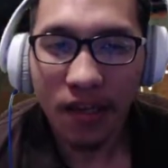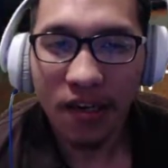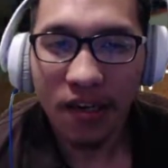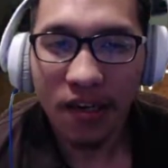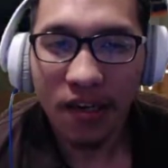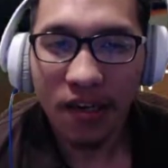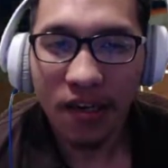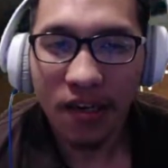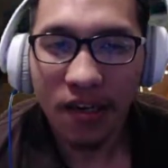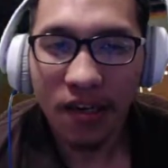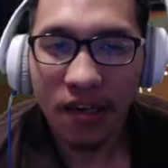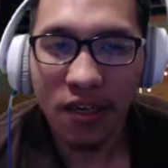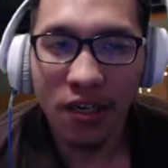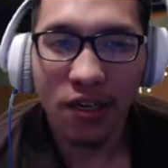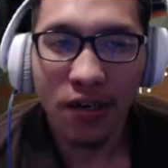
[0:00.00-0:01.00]
Alright, so there
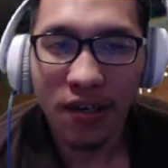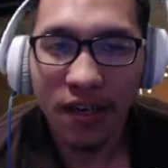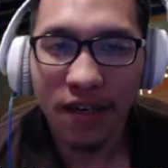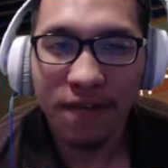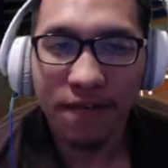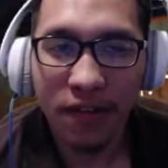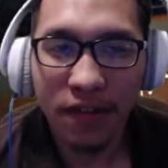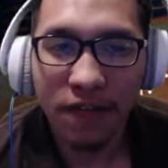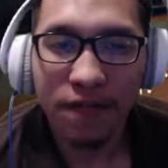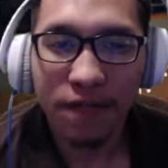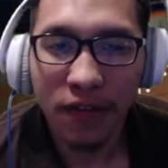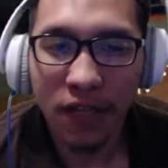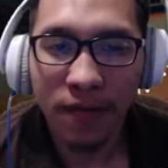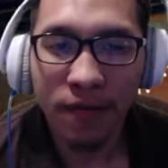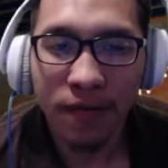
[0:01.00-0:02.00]
we go. We got 50,
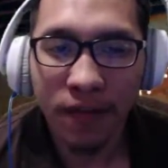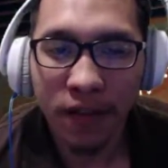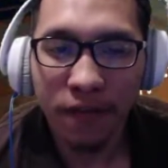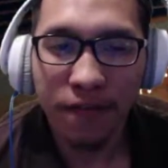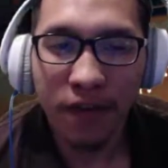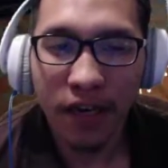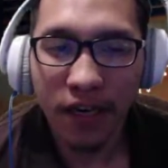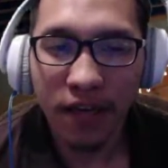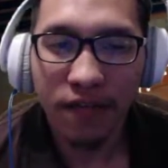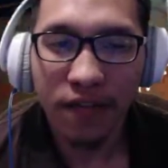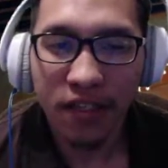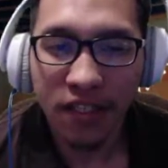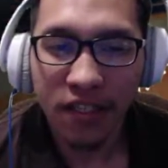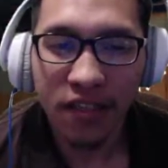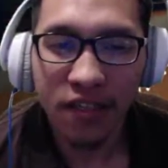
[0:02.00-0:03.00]
level 55.
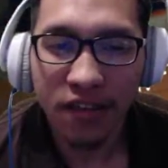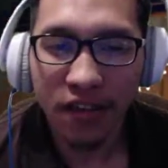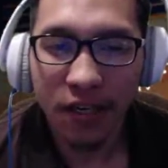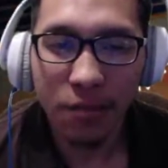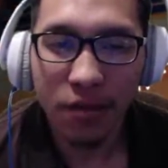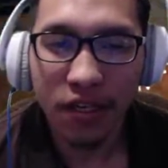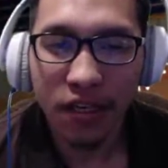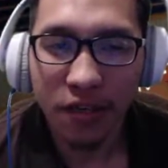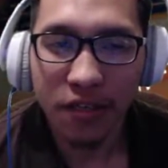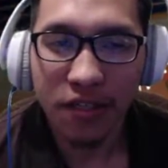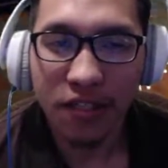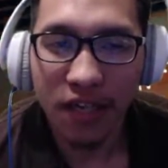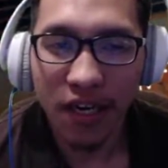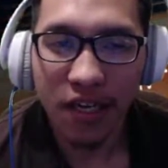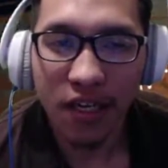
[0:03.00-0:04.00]
Chances are I'm going to kill
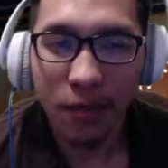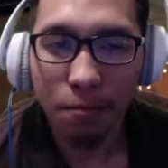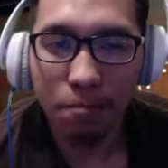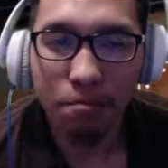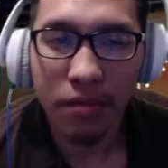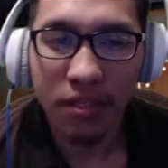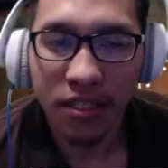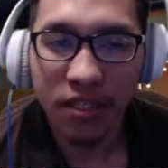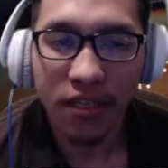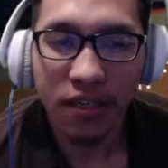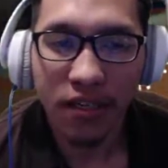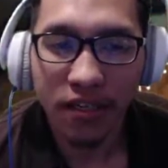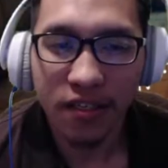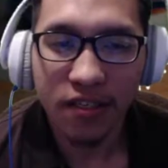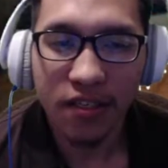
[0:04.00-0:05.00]
this guy a
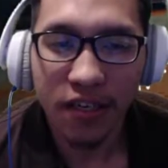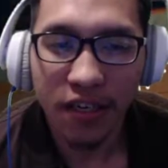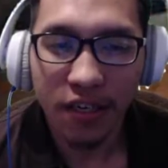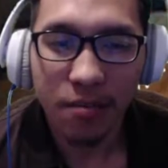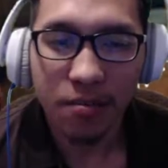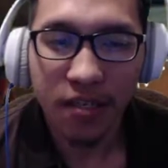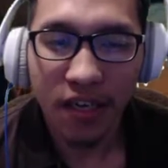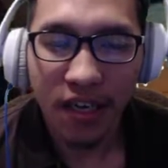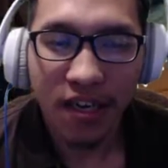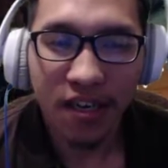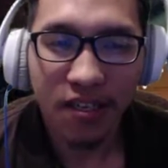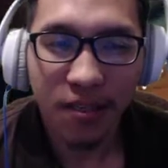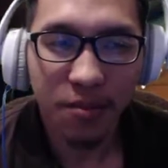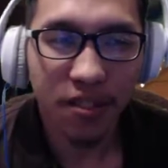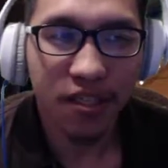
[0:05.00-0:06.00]
bazillion times.
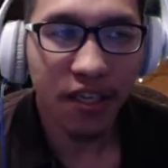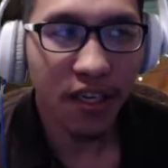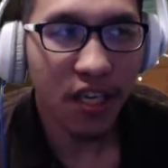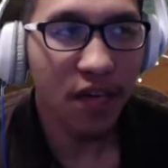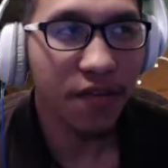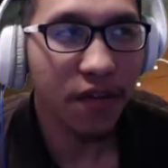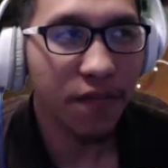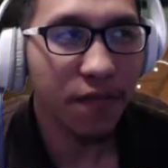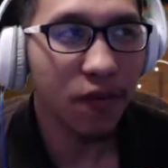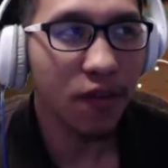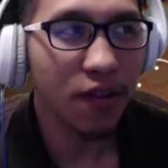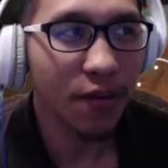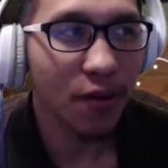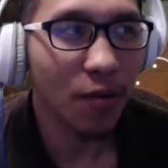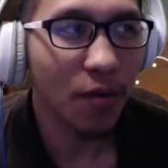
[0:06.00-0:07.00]
So I'm just going to leave it for a
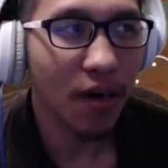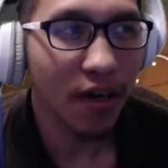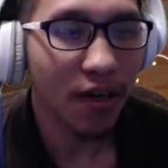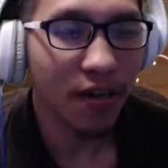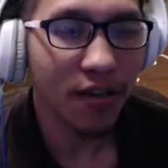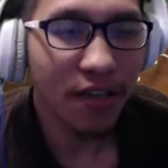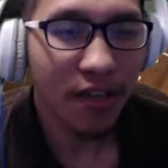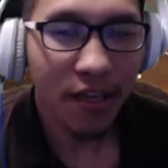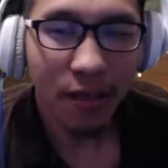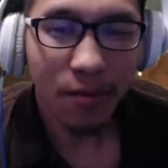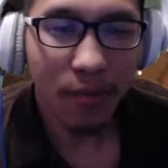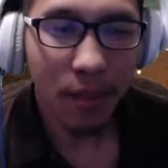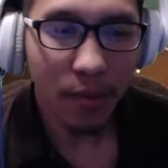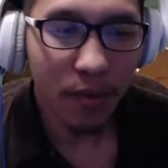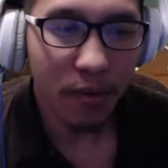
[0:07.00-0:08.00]
little while.
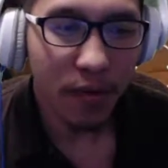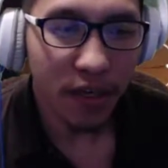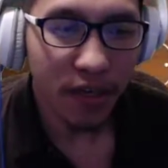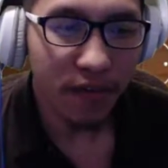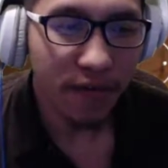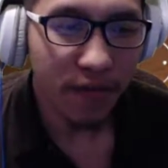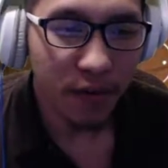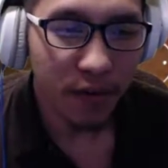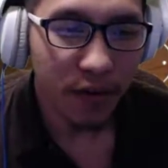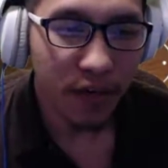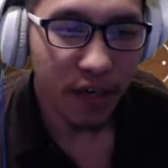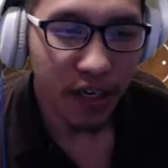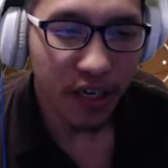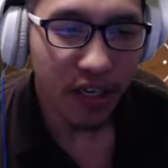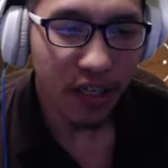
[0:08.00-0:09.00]
Maybe run it
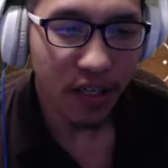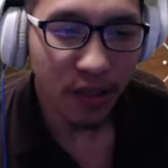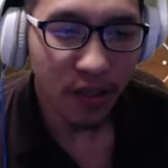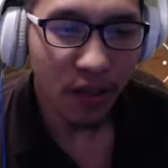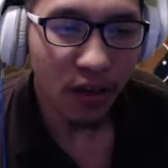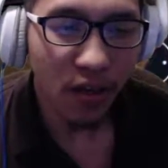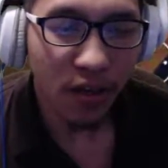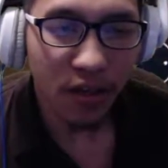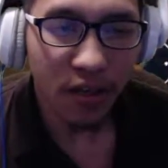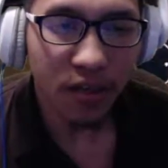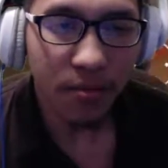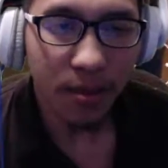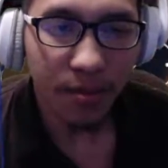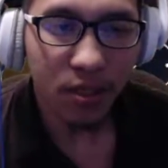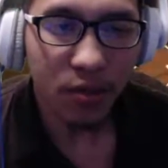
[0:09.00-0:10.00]
for a little
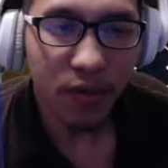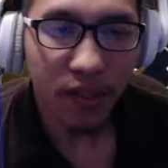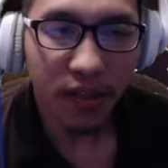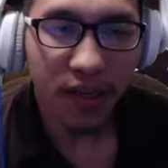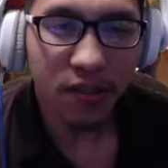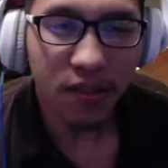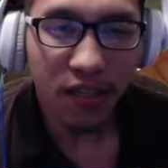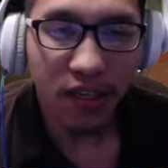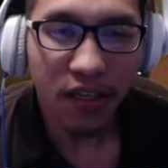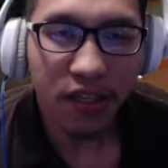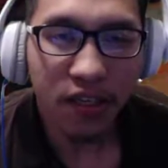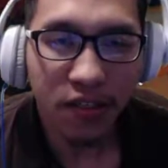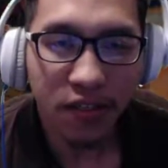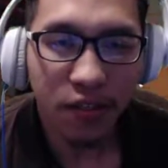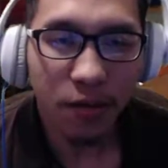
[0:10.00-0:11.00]
longer, maybe 20,000
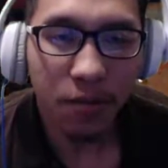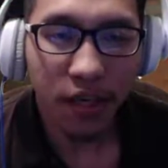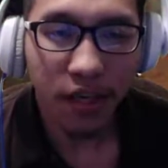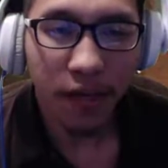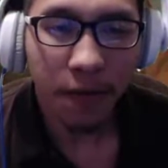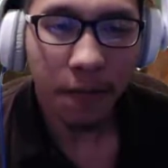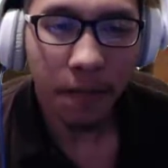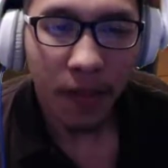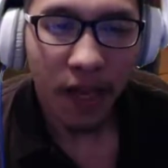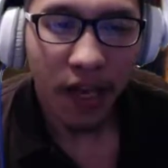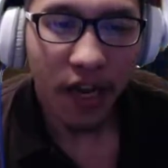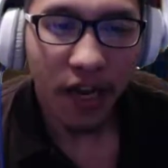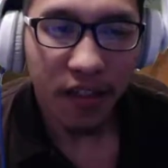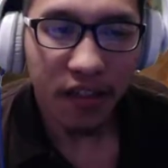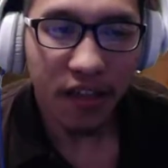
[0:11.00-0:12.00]
strokes or something.
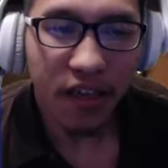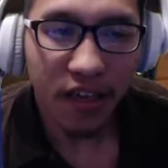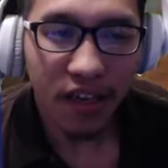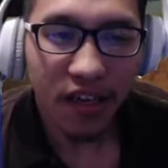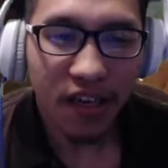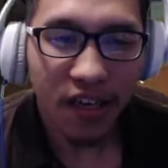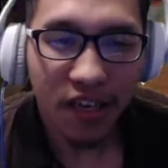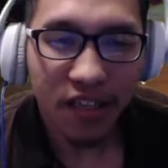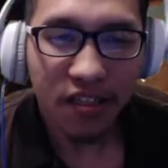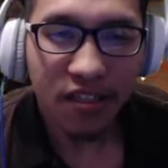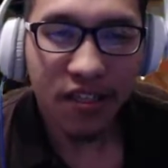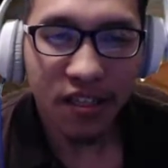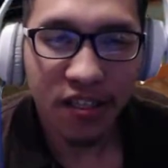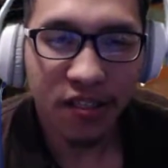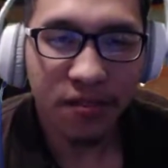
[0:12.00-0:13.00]
And then,
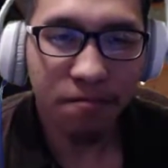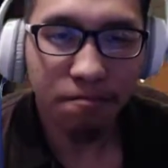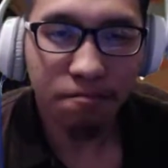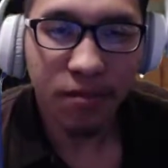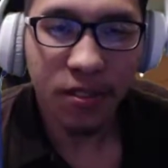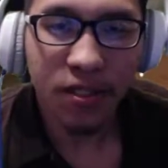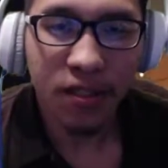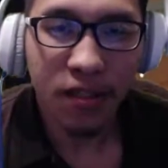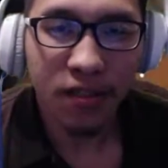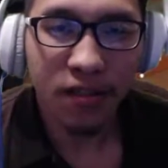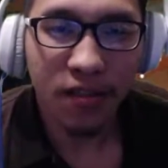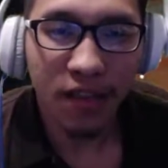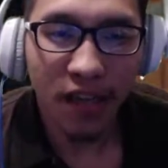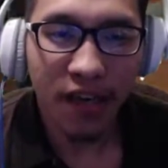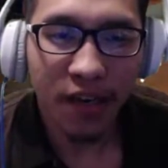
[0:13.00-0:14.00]
chances,
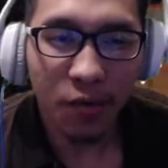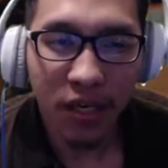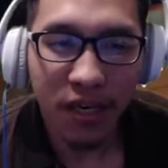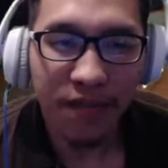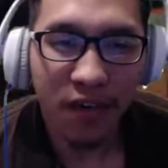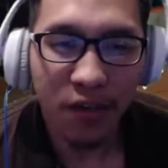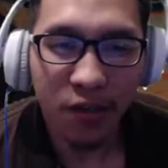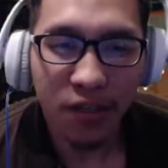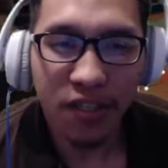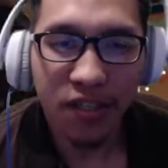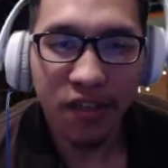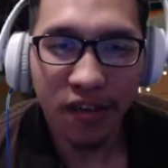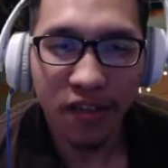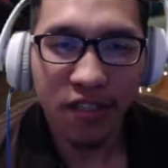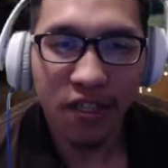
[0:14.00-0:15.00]
like whenever I do this,
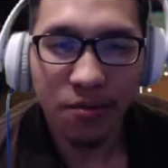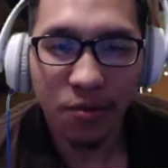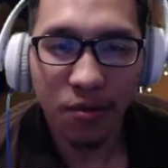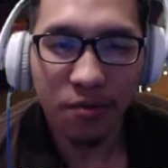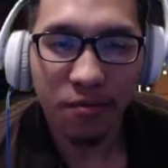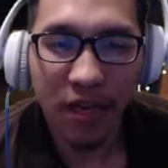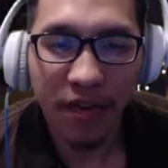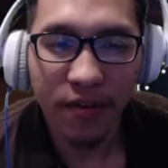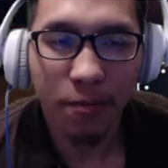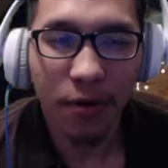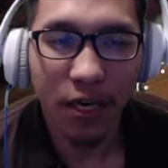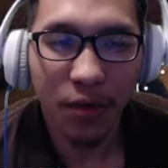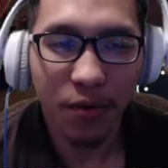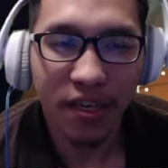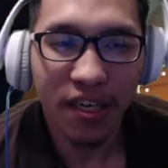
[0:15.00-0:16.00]
there are times when
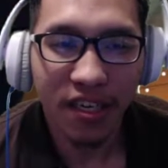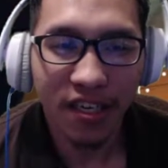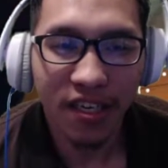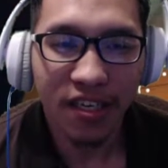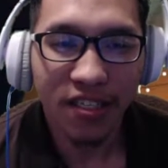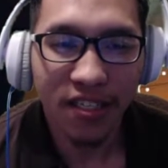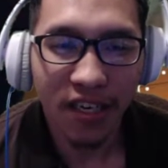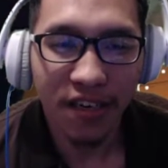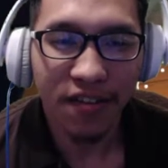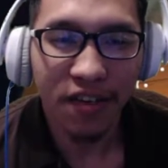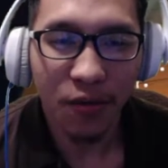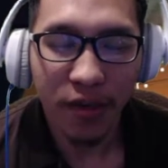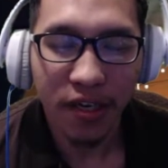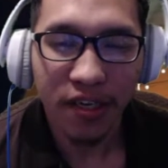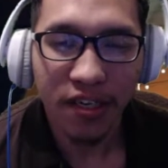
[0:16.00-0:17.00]
everybody will get kicked out of
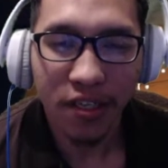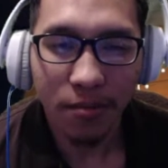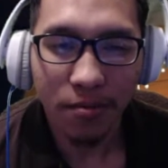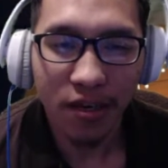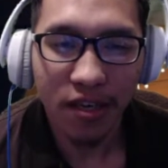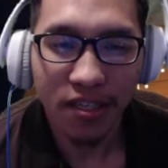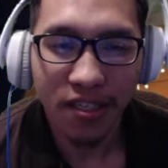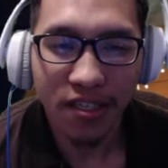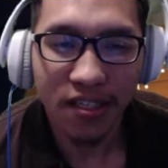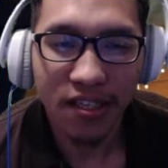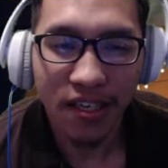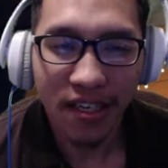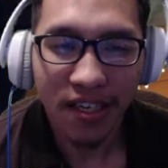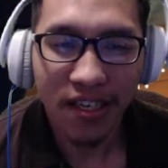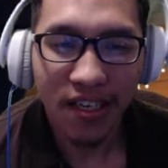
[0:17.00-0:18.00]
the arena in the process.
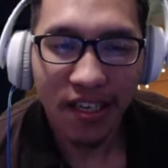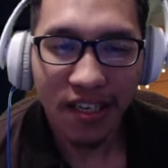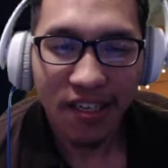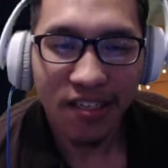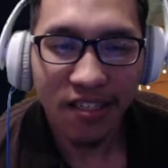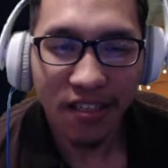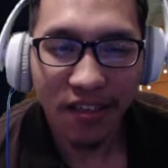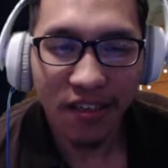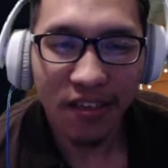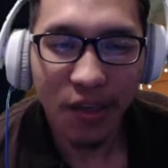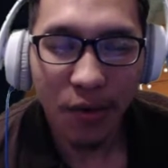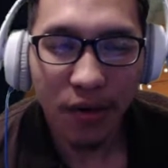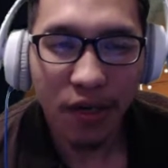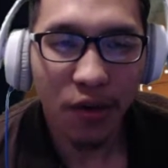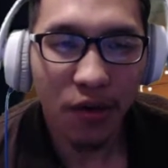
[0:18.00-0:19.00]
So
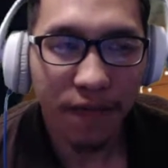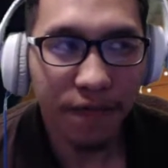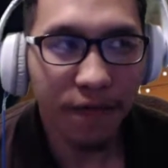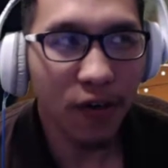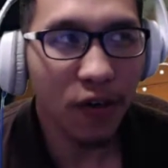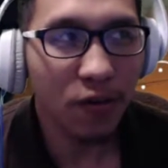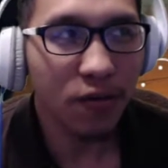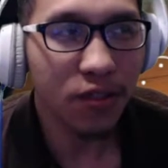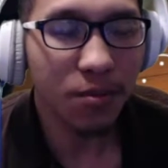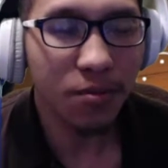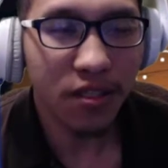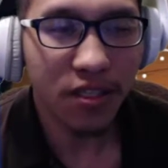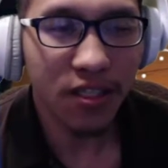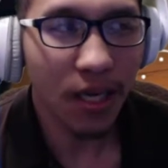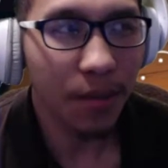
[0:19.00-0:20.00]
there we go, it froze. I'm
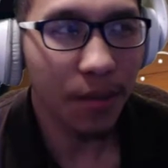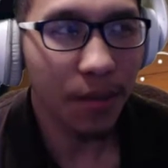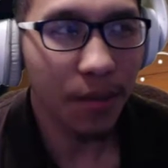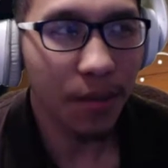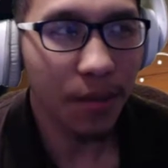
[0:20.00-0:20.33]
gonna stop the